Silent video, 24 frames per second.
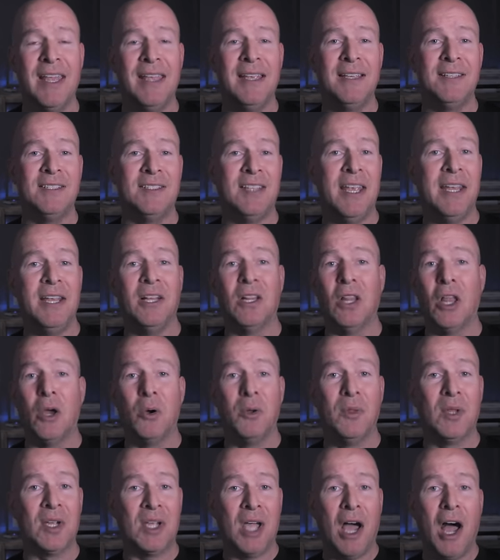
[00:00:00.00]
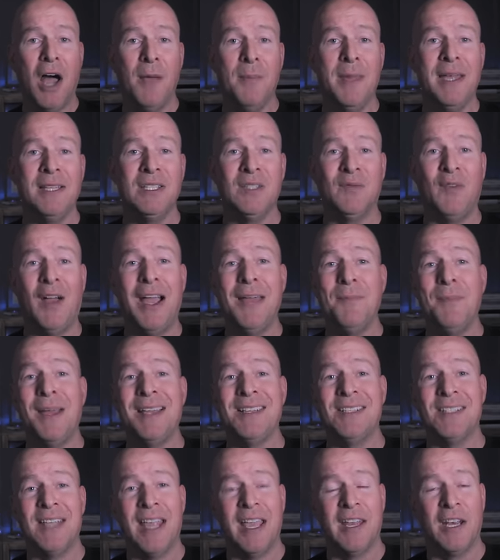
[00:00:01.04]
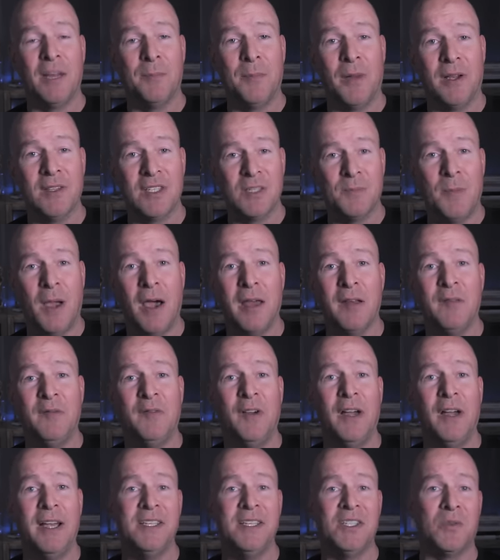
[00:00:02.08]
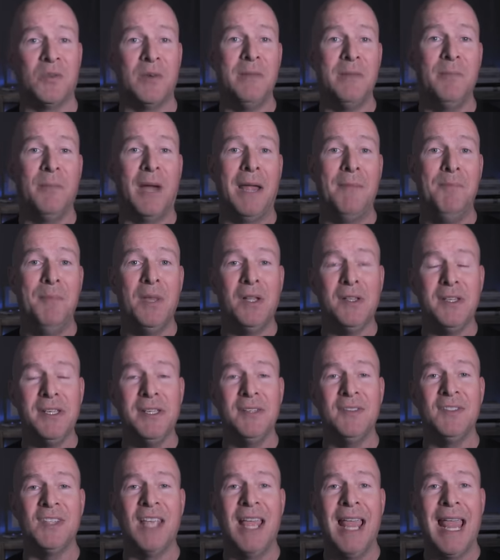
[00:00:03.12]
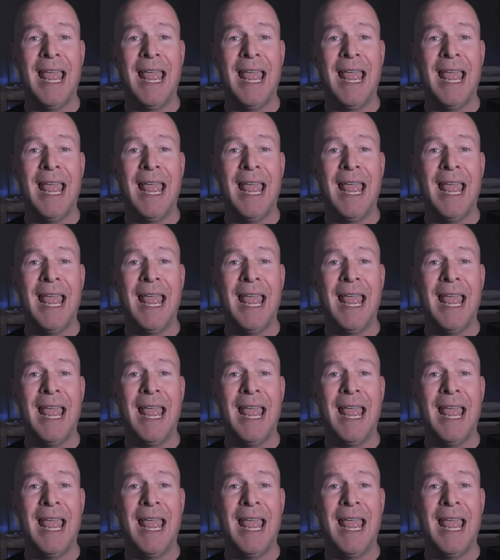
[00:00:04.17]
Say hello in the comments. Find my stand-up on Spotify, streamed by millions,